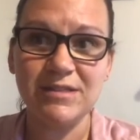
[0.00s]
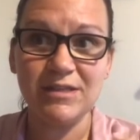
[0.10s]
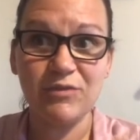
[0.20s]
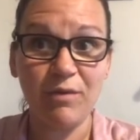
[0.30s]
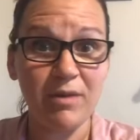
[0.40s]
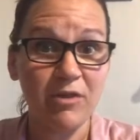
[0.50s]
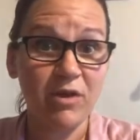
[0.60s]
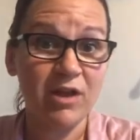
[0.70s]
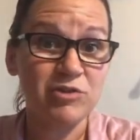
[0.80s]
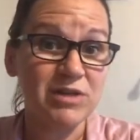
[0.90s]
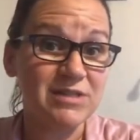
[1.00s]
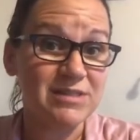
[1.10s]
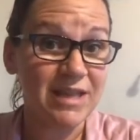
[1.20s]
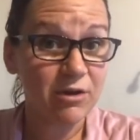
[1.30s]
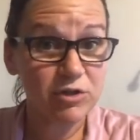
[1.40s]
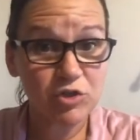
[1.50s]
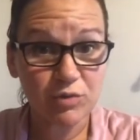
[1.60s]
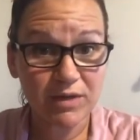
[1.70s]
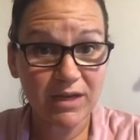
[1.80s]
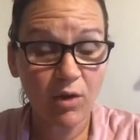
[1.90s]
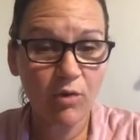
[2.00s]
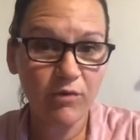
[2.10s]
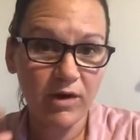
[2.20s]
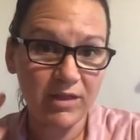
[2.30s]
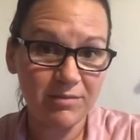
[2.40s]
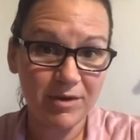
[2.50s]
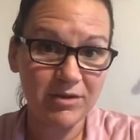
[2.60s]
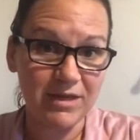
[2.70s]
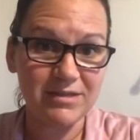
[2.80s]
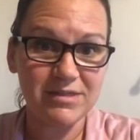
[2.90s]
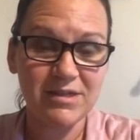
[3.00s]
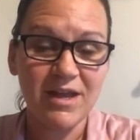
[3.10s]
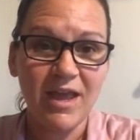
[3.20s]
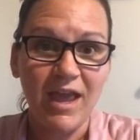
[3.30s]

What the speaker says: is from another country. It's a sacred tree over in the Middle East,